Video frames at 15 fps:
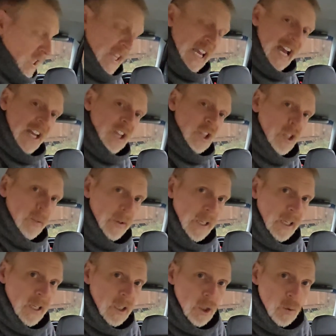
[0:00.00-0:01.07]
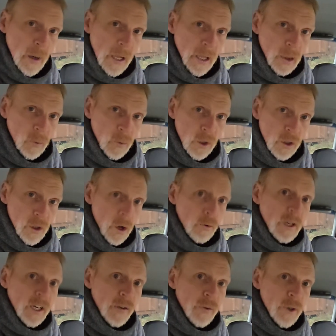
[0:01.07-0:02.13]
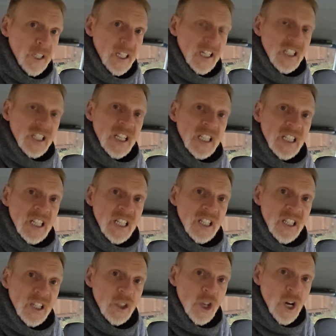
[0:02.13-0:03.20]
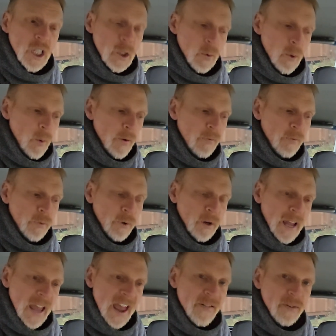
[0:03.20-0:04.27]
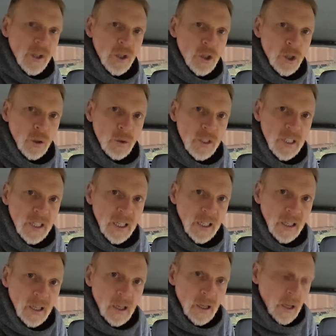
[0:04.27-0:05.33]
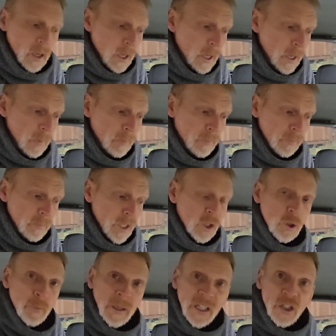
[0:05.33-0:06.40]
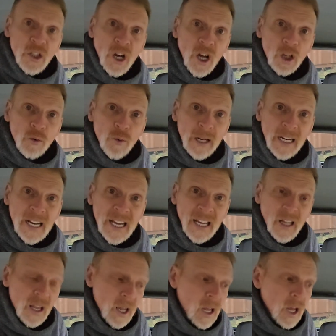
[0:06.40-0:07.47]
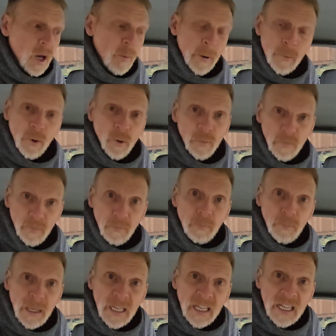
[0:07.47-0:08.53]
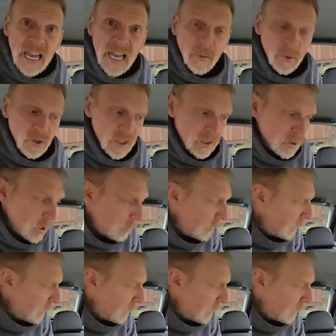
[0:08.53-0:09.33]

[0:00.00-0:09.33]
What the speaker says: of the age of the vehicle as well, there was no need for a DC to DC charger. We went for a heavier duty split charge relay, and we put bigger cables in so it